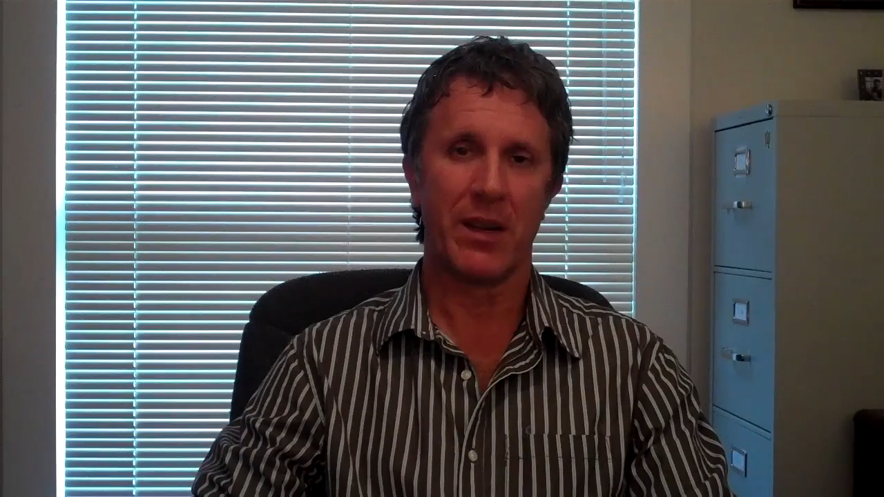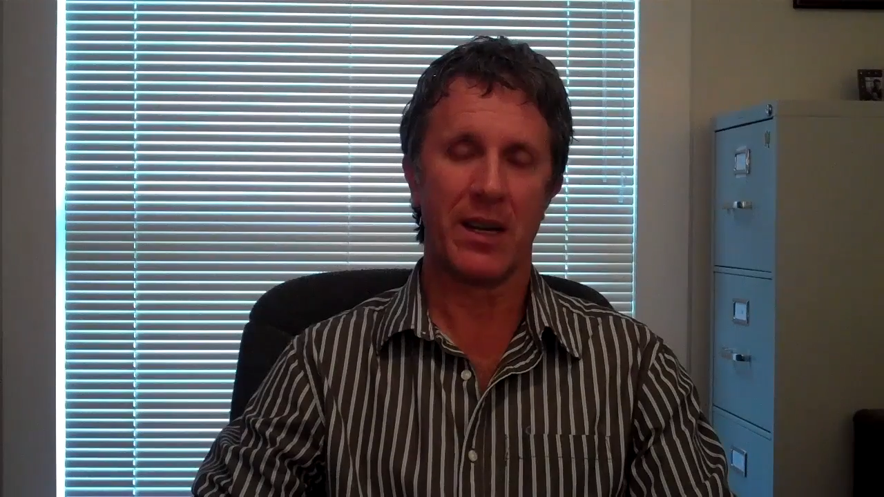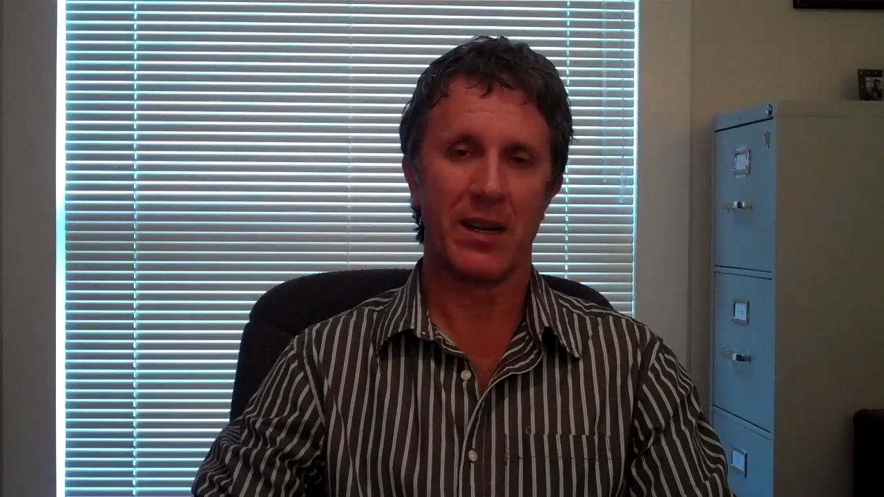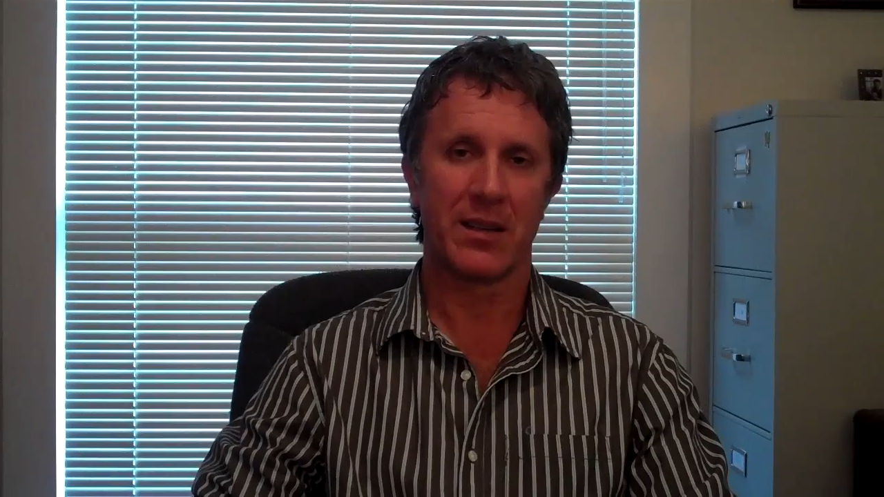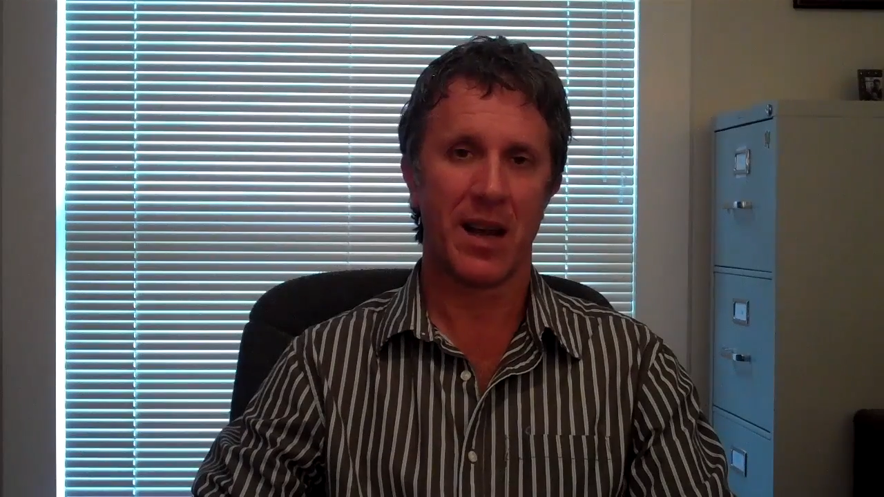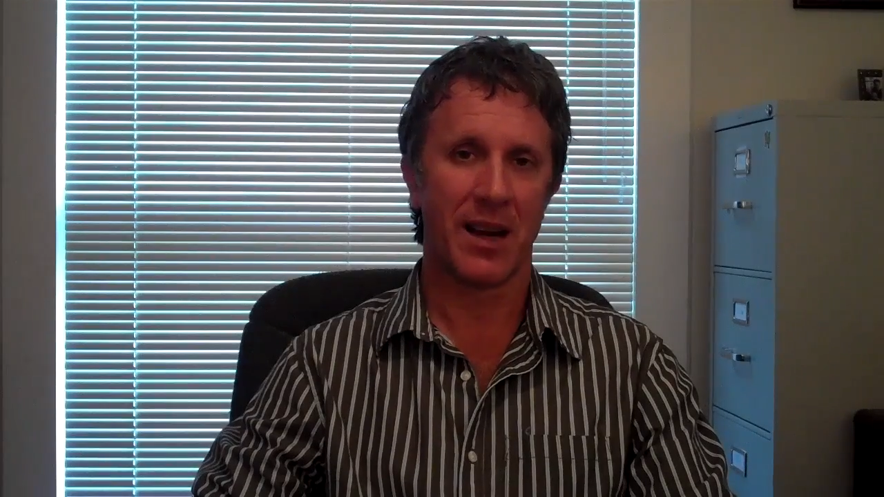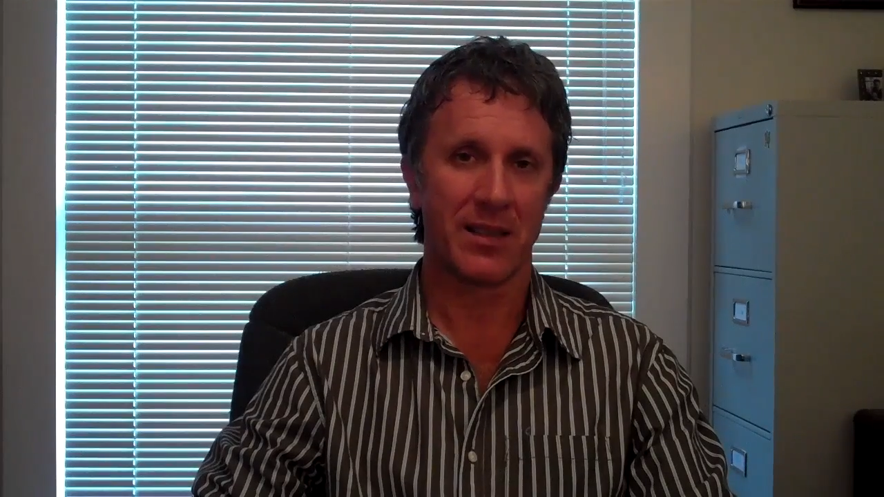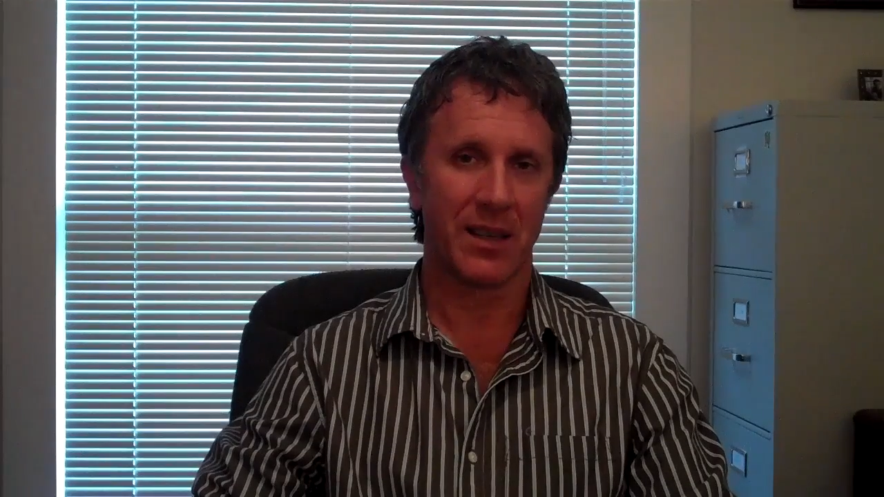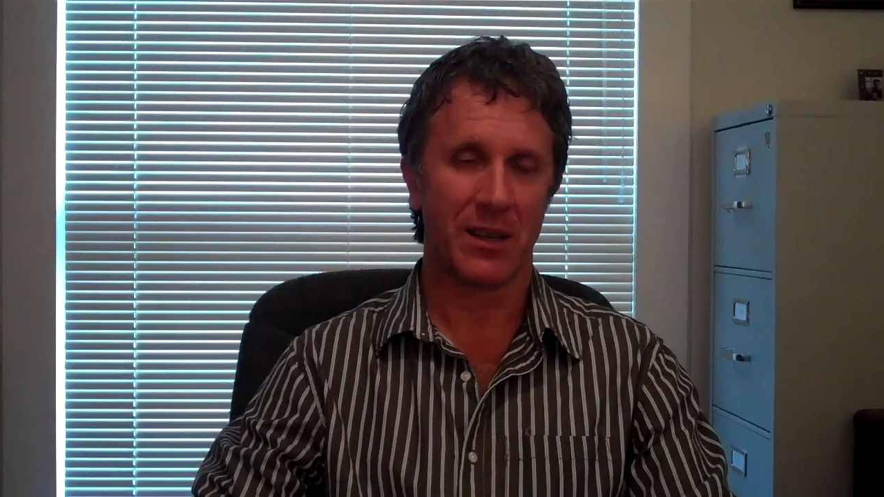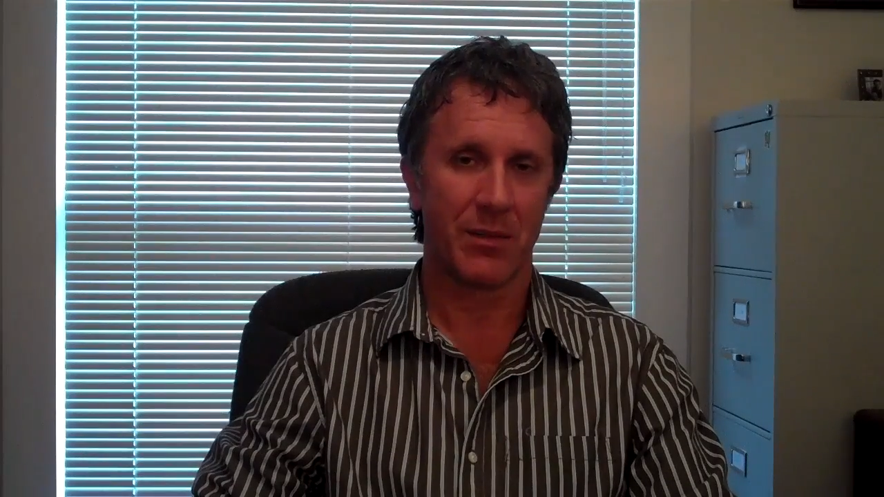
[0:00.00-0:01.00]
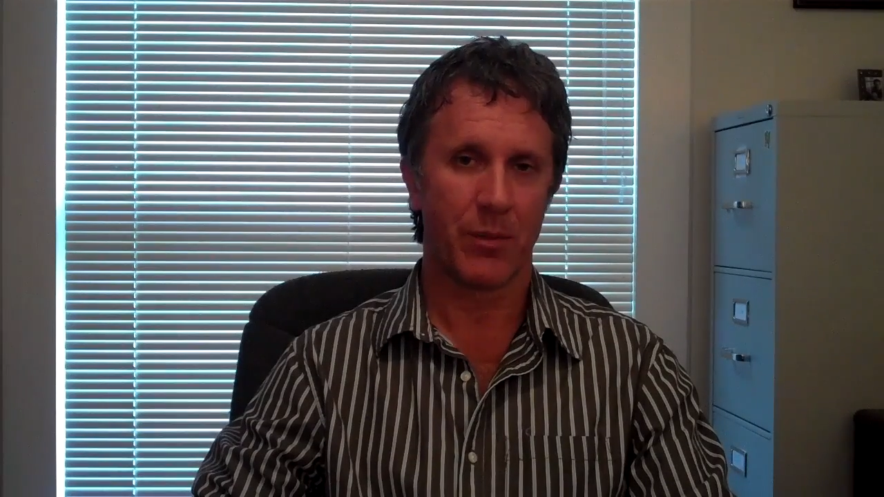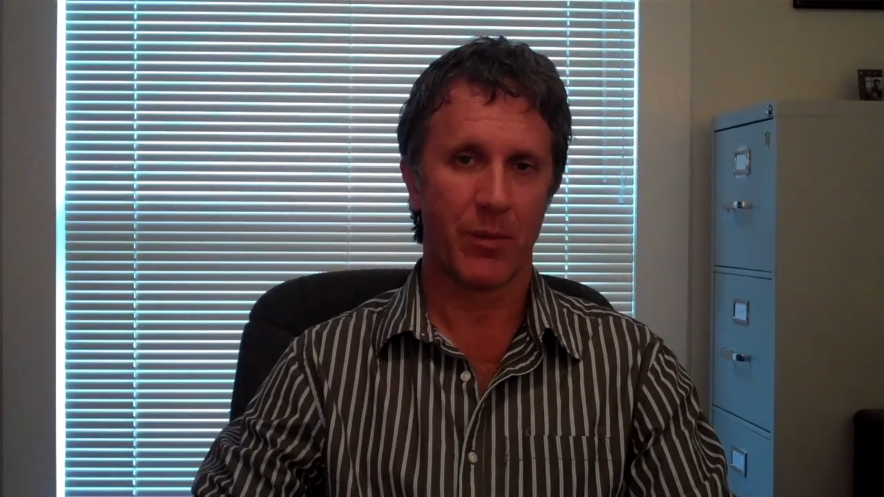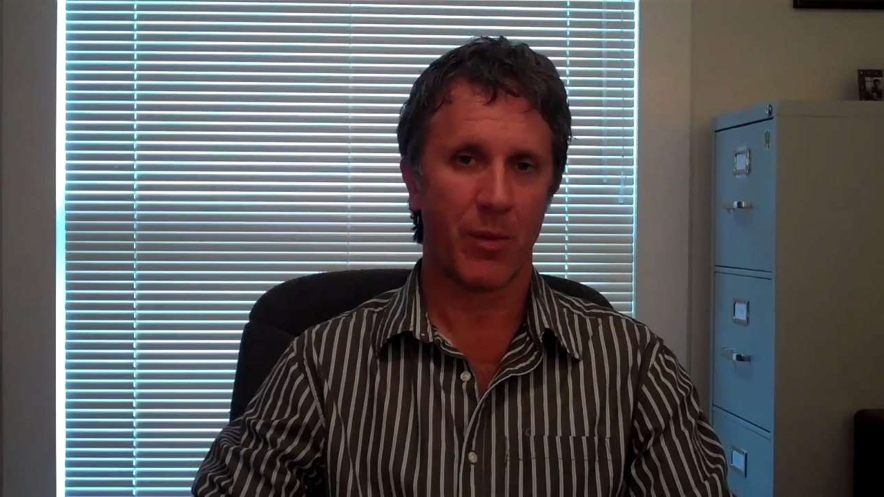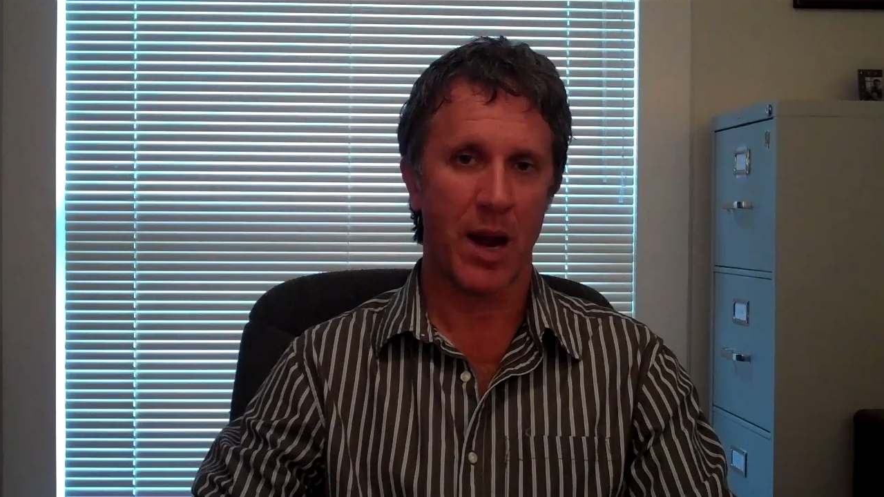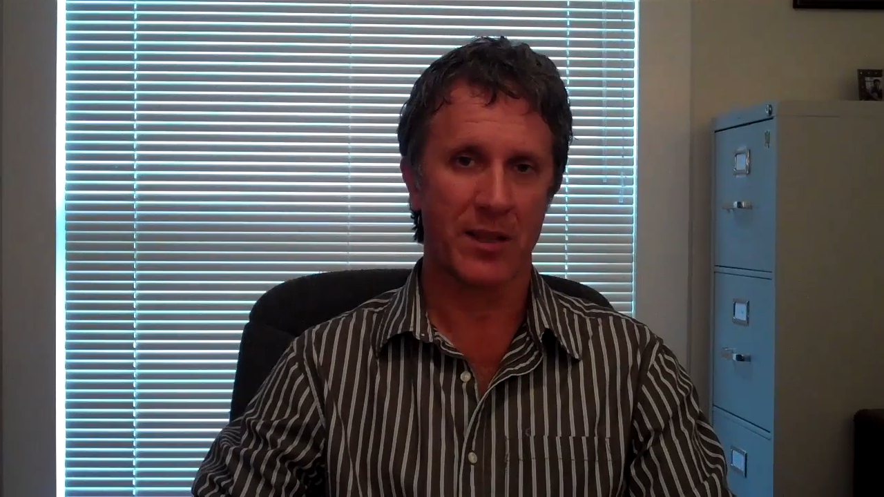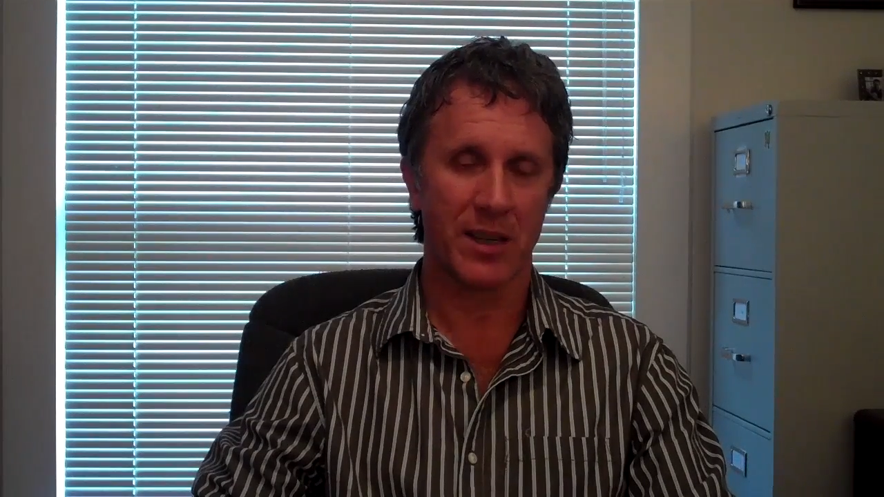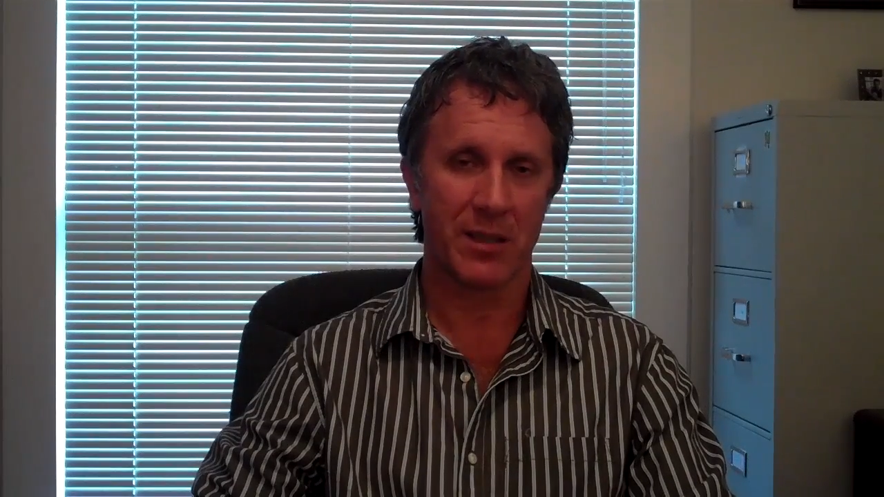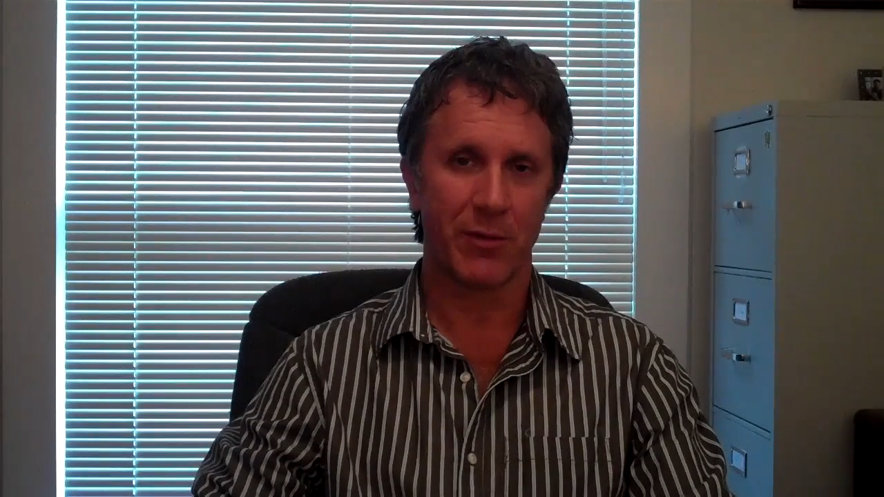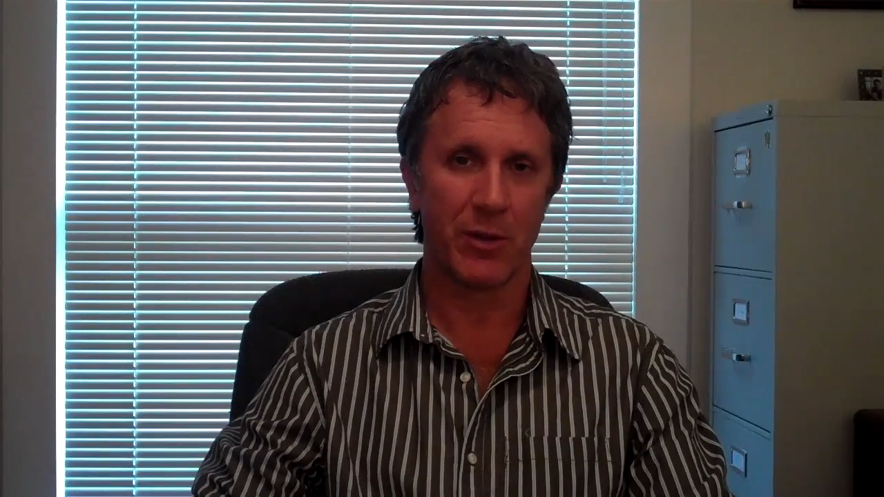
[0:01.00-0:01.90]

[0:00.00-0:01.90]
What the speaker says: of eating toxic processed